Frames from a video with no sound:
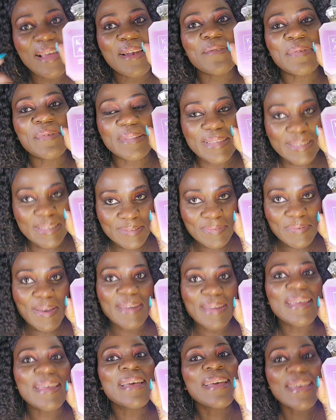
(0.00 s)
with this
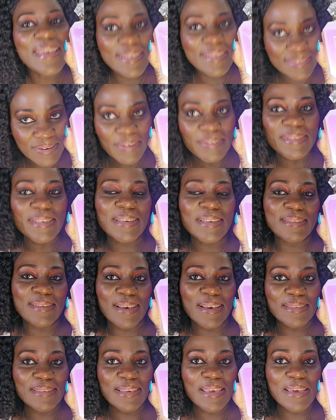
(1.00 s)
one is going to
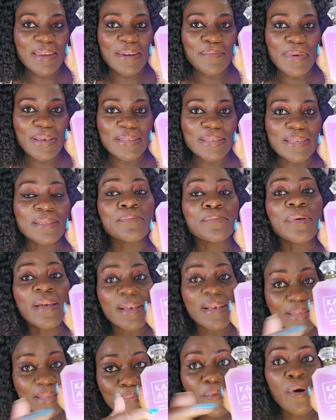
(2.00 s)
intoxicate the masses,
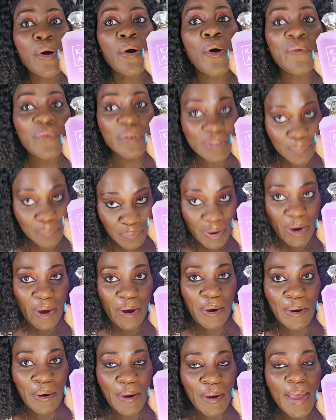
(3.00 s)
because I'm going to overspray
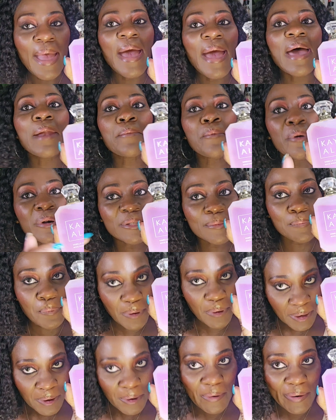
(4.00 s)
her, and I'm going to
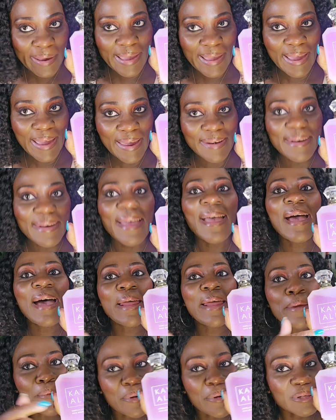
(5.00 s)
spray her again,
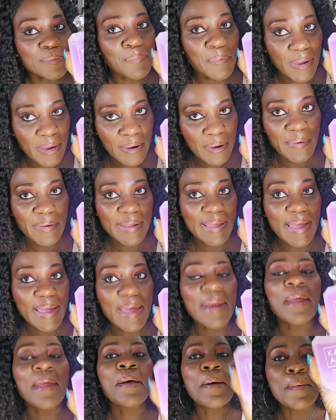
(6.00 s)
and I'm going to spray her
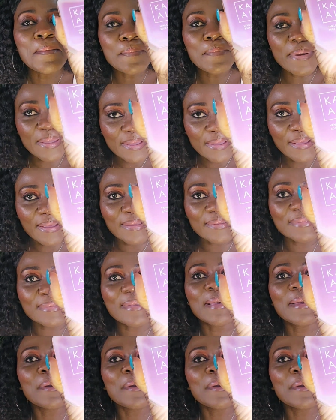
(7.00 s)
again, because